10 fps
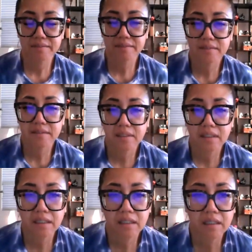
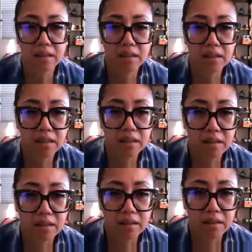
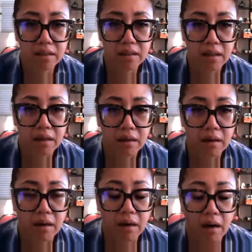
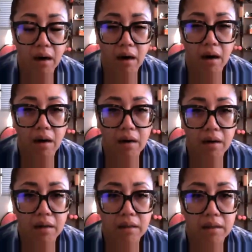[no speech]